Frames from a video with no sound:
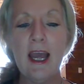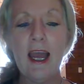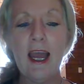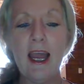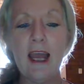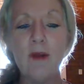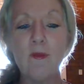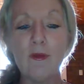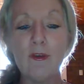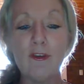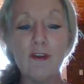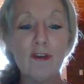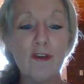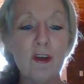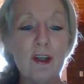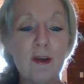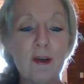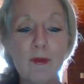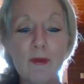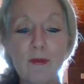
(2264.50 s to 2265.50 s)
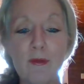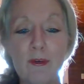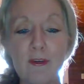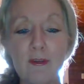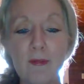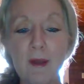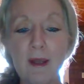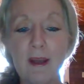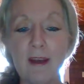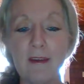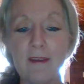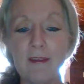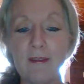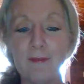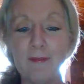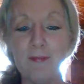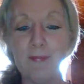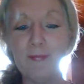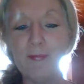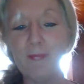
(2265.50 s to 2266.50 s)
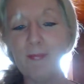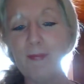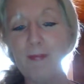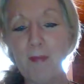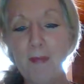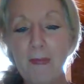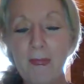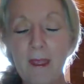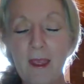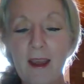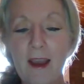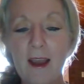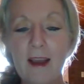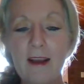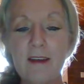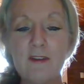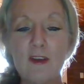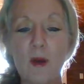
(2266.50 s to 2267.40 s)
and was treated with respect as